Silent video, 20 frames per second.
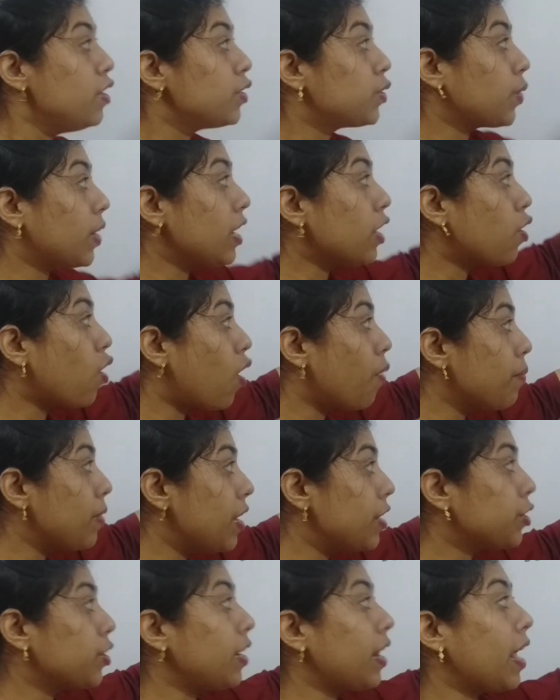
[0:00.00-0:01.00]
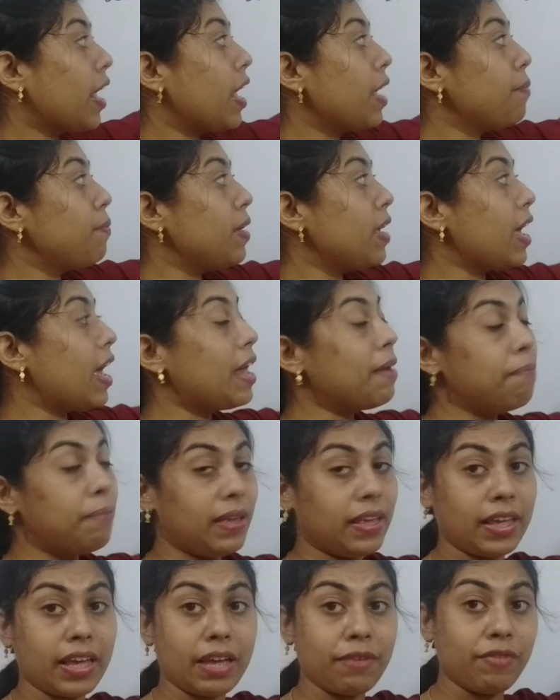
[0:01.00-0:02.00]
So in combination, AB and
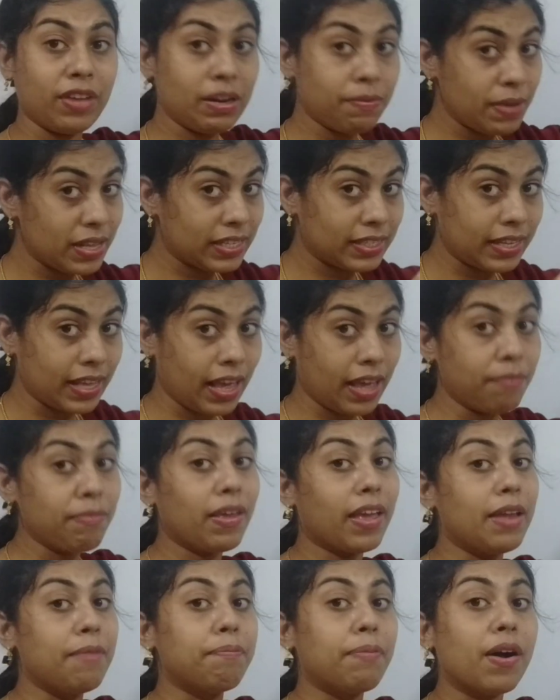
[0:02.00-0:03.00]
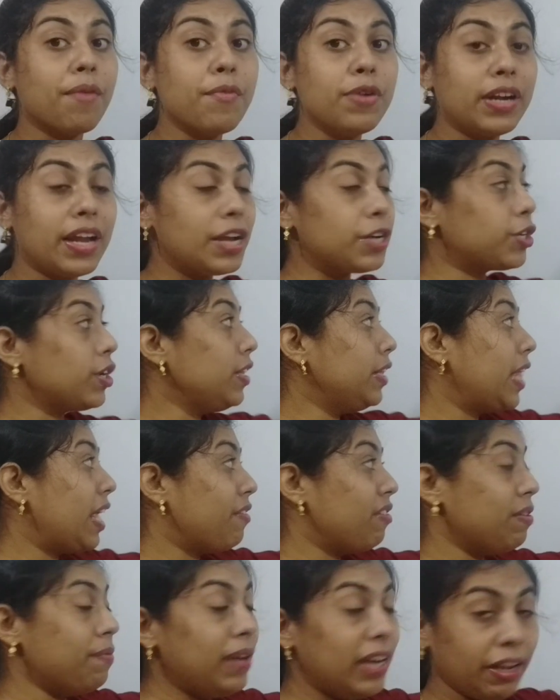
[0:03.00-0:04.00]
BA will be same. In permutation,
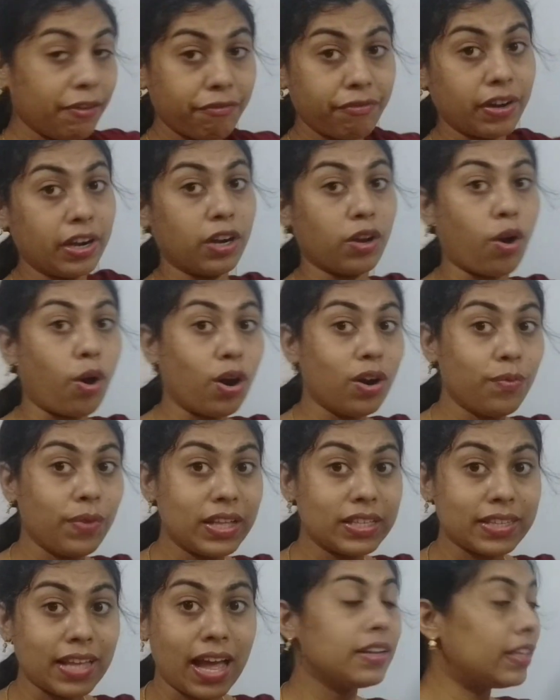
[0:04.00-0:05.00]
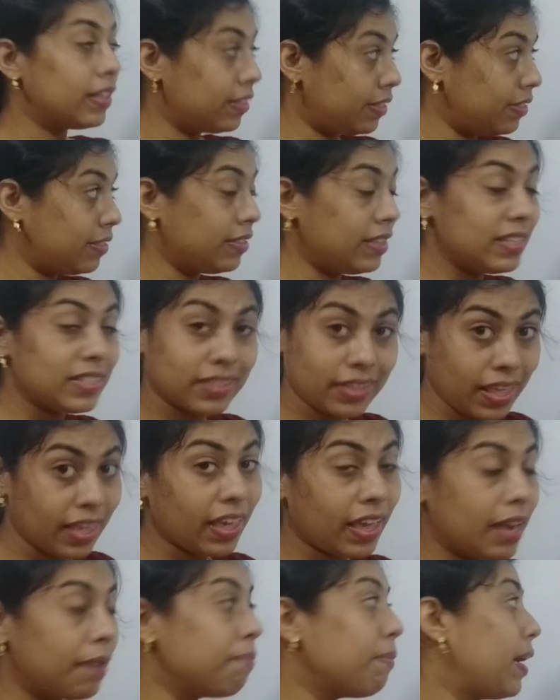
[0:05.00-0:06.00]
they will be different. Always have this
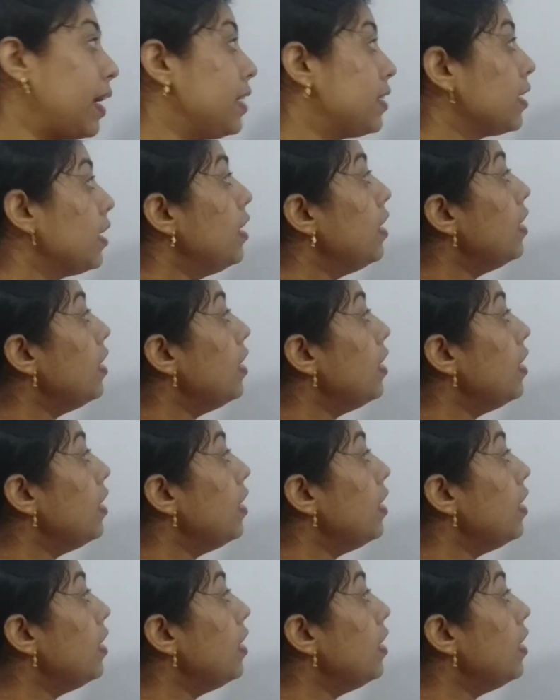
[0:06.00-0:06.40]
thing in mind.